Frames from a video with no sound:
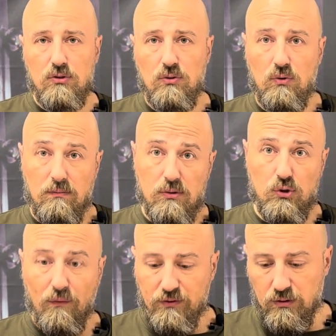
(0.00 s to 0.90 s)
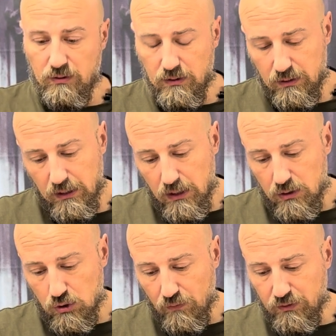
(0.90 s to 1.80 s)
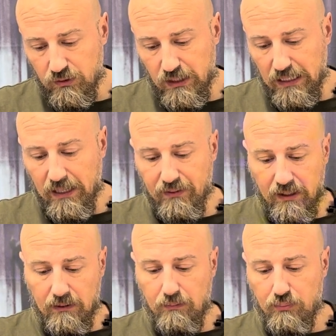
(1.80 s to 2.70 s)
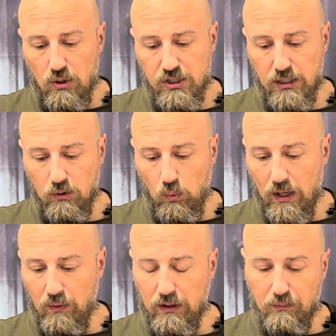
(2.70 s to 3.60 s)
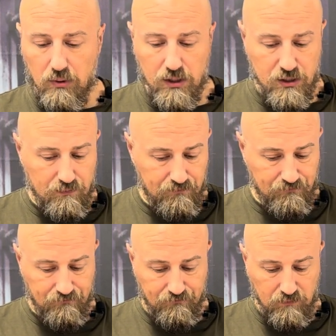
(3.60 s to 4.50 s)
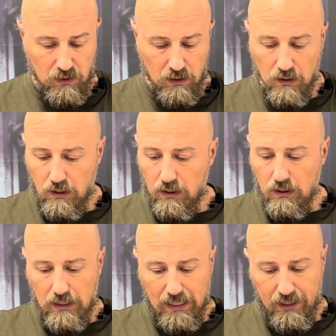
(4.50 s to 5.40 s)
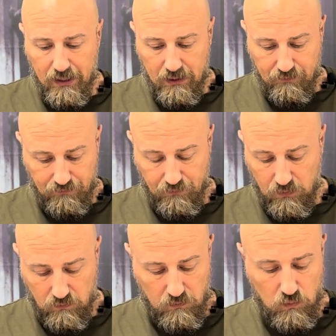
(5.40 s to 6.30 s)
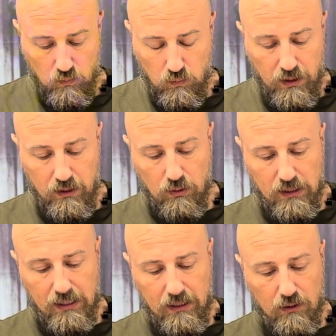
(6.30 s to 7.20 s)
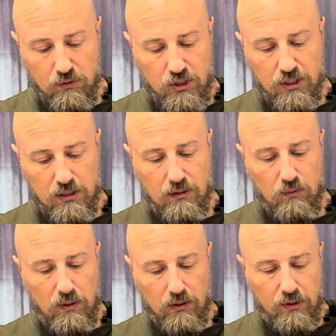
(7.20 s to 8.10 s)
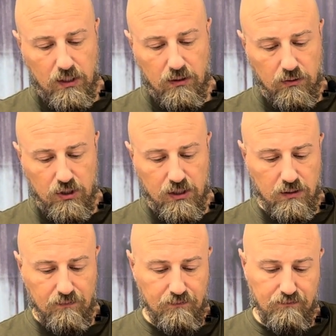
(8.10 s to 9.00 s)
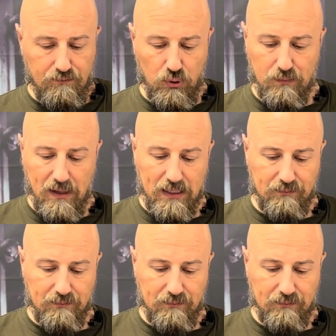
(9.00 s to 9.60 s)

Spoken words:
to soften it and then brush it away with the brush. And then when you're clean, when you're done, you just put it back.